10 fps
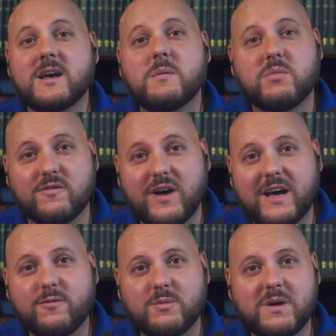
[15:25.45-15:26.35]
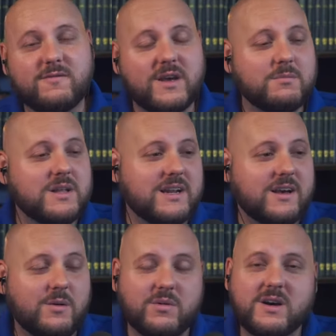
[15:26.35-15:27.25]
provide for my family and
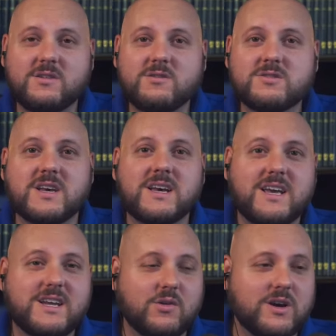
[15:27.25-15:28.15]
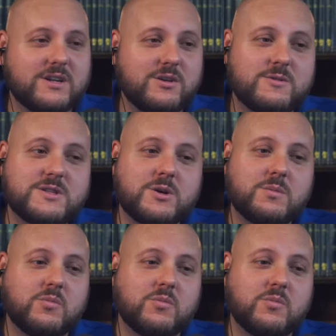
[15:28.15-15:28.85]
help others here on YouTube.